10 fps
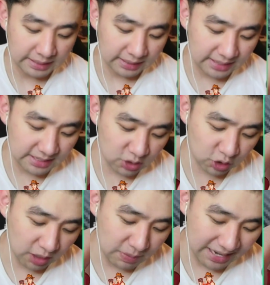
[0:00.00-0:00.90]
This is going
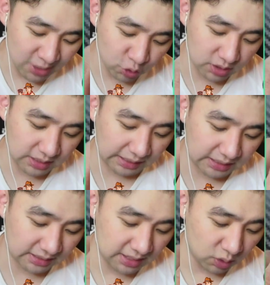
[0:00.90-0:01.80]
to be interesting, because
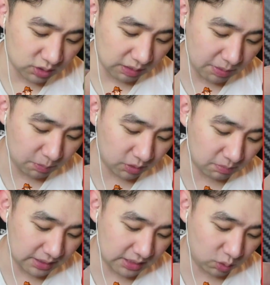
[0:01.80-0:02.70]
I know some people in my
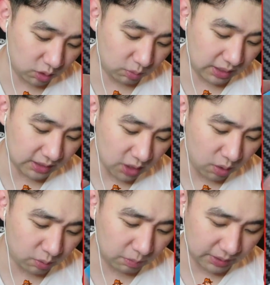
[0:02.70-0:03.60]
Discord were like, yo, I
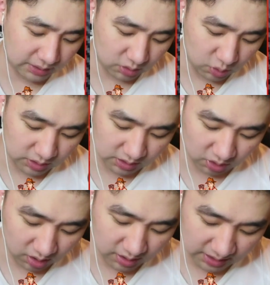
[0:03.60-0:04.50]
want to play the UTA
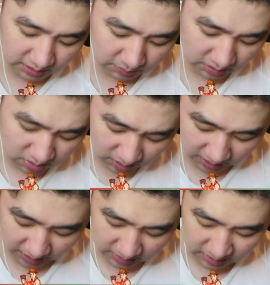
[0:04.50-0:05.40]
starter deck. I'm like,
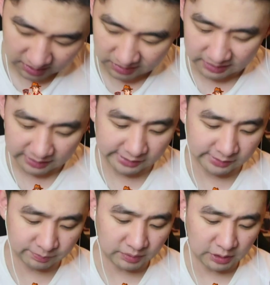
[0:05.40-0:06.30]
okay,
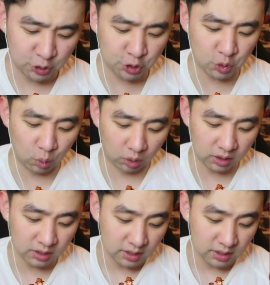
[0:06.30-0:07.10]
sure.